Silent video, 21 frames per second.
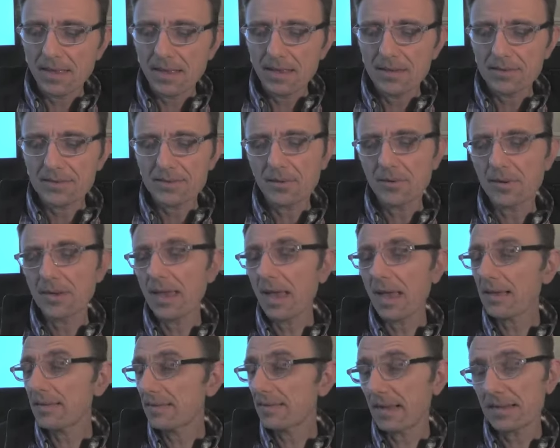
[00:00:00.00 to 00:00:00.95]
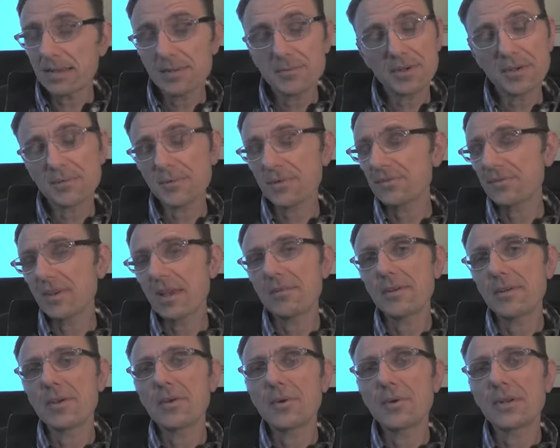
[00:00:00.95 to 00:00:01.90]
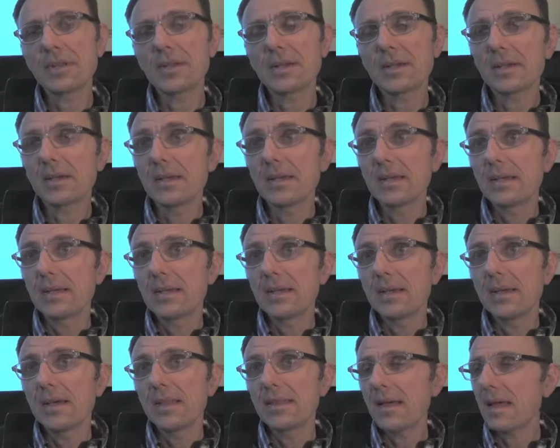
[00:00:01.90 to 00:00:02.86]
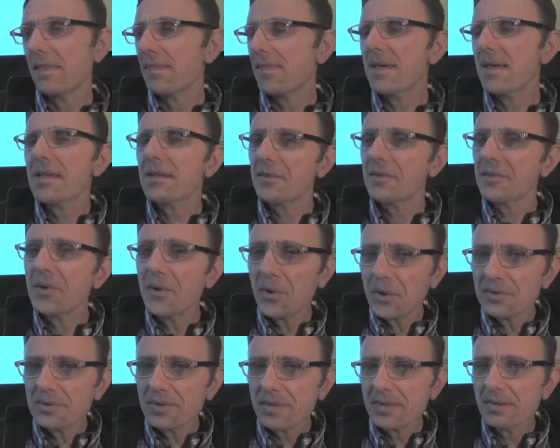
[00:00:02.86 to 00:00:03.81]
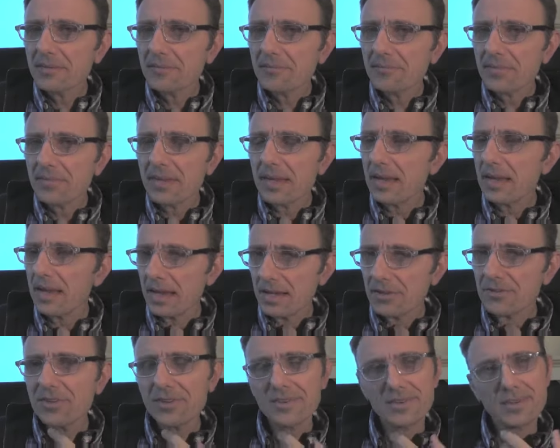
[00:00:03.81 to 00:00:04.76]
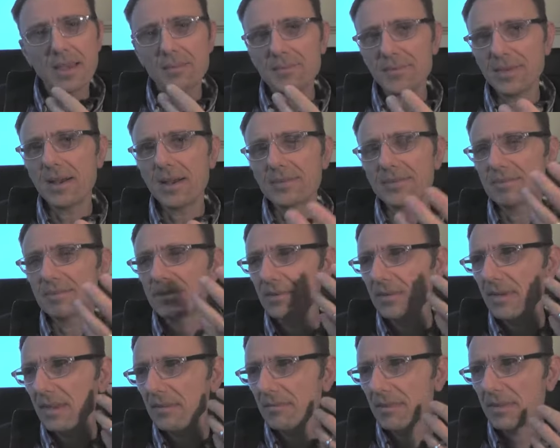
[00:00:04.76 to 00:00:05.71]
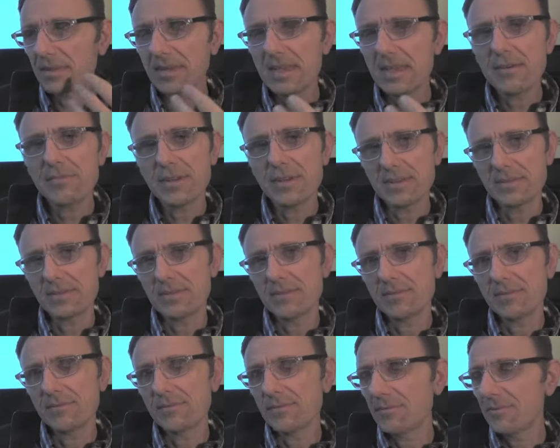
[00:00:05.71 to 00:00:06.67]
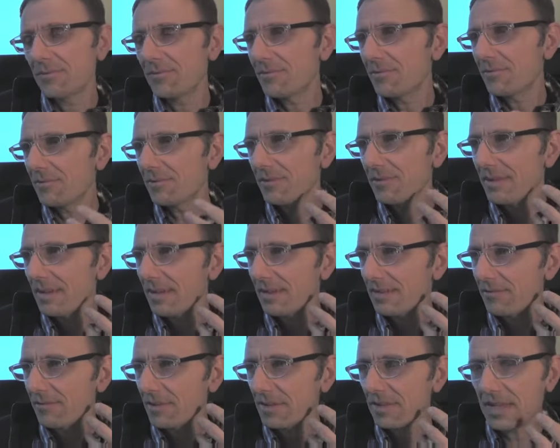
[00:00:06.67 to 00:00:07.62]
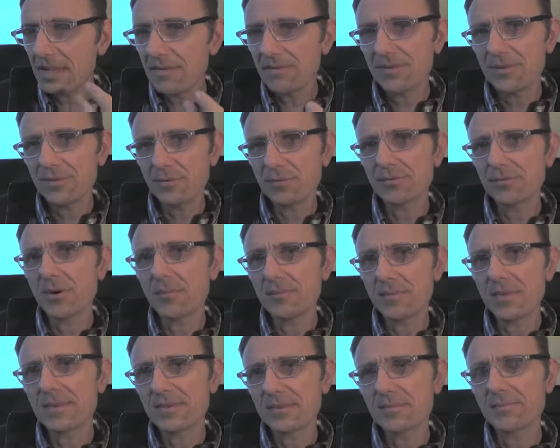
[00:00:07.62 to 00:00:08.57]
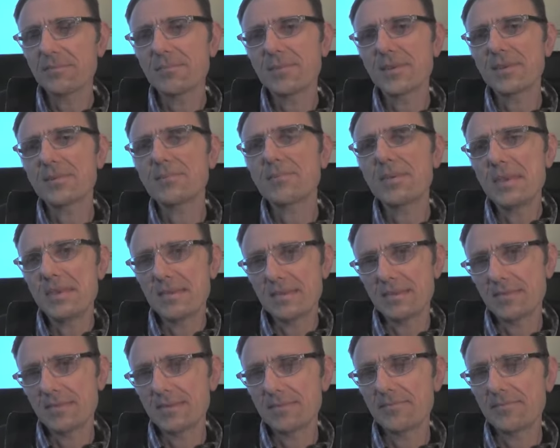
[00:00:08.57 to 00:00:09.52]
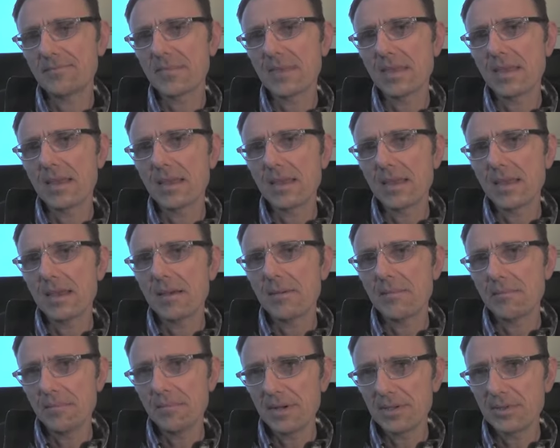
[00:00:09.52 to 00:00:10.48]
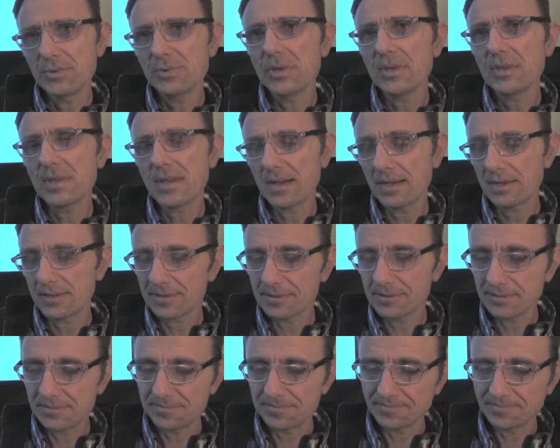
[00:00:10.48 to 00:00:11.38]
So exactly what I was sharing earlier, that thing that is hurting, it just comes out. You can relieve it. It relieves you from this piece by doing the art.